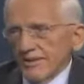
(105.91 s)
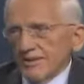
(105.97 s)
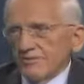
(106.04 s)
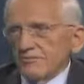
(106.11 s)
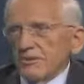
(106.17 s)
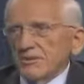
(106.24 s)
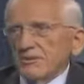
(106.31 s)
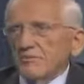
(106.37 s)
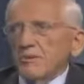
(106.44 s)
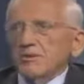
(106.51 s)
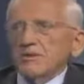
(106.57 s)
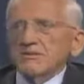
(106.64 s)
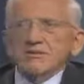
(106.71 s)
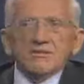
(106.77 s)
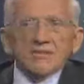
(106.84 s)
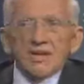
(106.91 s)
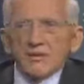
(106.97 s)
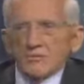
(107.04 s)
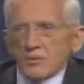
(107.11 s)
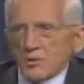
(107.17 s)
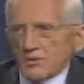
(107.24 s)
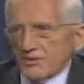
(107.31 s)
But the book is a lot
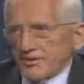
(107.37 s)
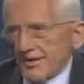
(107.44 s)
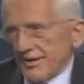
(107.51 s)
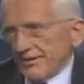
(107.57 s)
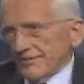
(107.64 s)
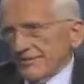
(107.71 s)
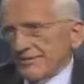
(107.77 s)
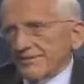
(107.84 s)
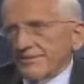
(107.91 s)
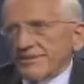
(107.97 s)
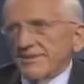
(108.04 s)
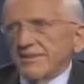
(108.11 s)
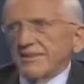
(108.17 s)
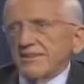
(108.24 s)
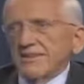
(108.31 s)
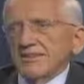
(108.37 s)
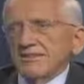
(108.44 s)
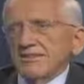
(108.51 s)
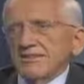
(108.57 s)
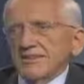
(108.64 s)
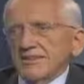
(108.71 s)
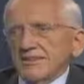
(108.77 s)
more than that.
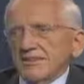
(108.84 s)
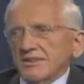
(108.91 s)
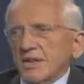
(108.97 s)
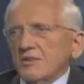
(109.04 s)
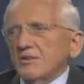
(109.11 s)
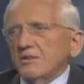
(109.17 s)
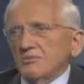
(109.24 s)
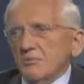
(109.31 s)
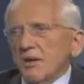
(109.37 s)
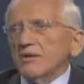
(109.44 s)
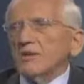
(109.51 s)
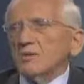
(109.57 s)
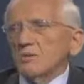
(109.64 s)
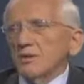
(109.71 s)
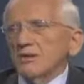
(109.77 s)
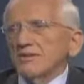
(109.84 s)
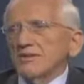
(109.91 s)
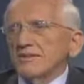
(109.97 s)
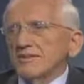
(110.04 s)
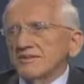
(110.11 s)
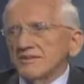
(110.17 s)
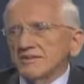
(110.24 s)
It covers my
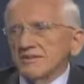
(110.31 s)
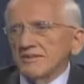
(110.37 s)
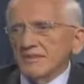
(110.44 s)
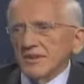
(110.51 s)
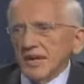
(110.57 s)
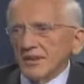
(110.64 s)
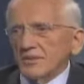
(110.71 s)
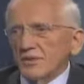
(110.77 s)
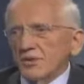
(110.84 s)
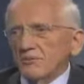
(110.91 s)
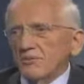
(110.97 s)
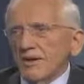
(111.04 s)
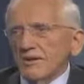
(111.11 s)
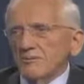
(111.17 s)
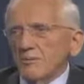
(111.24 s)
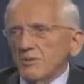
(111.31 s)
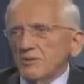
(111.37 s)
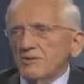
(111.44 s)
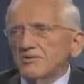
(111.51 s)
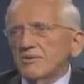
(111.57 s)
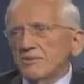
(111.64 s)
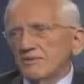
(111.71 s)
career, now going back more
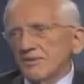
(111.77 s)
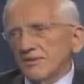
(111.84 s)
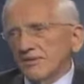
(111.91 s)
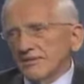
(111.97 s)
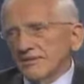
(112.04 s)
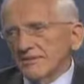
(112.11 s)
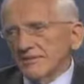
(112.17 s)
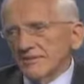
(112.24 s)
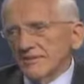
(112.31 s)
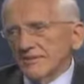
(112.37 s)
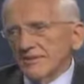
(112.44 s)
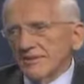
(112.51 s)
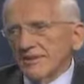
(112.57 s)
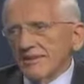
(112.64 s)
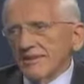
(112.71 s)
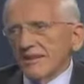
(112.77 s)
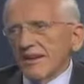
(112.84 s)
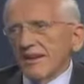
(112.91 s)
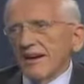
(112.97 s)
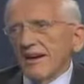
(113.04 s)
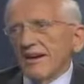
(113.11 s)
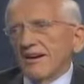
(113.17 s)
than 50 years.
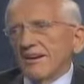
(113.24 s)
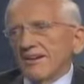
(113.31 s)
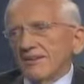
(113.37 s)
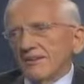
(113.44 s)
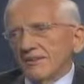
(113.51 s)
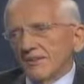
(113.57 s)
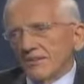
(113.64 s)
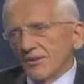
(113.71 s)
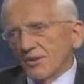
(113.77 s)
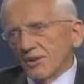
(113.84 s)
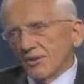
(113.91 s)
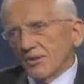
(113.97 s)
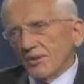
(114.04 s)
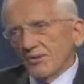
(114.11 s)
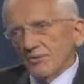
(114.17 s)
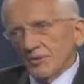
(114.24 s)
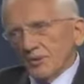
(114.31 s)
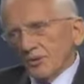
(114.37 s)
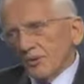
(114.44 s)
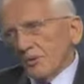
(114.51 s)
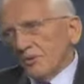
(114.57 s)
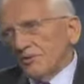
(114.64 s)
All the way
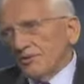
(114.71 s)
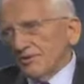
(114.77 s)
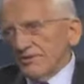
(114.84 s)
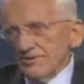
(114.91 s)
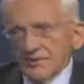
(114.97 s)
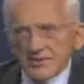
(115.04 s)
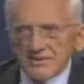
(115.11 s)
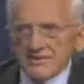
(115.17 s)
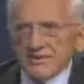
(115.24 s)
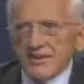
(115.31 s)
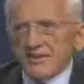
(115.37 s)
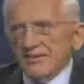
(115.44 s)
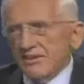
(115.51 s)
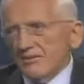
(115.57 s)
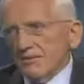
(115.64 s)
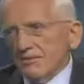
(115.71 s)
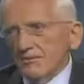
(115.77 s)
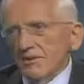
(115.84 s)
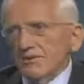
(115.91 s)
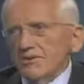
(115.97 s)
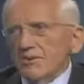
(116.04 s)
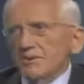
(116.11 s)
through with the things that I did with
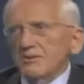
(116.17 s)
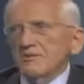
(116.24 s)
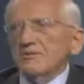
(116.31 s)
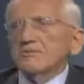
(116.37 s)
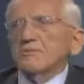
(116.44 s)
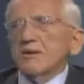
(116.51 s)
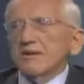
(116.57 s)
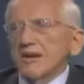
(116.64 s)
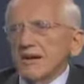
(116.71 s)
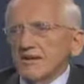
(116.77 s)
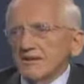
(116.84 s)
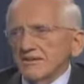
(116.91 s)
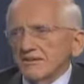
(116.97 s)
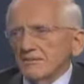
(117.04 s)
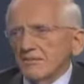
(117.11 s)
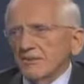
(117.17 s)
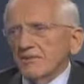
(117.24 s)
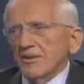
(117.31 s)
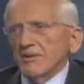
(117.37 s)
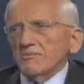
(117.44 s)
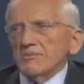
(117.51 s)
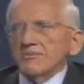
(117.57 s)
my students, my colleagues, my
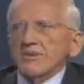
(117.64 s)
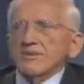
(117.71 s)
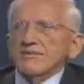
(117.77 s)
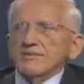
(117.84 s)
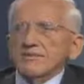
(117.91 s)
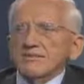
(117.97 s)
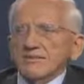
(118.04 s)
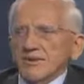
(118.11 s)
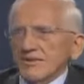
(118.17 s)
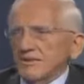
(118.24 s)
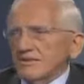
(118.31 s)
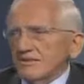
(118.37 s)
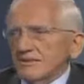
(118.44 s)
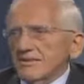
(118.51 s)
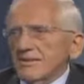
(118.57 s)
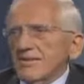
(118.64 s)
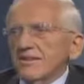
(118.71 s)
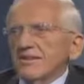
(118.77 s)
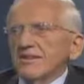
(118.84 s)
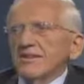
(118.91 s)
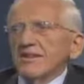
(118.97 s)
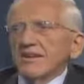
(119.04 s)
fellow professors, and others.
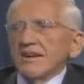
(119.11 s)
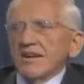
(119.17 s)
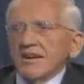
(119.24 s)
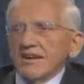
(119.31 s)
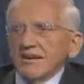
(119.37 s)
We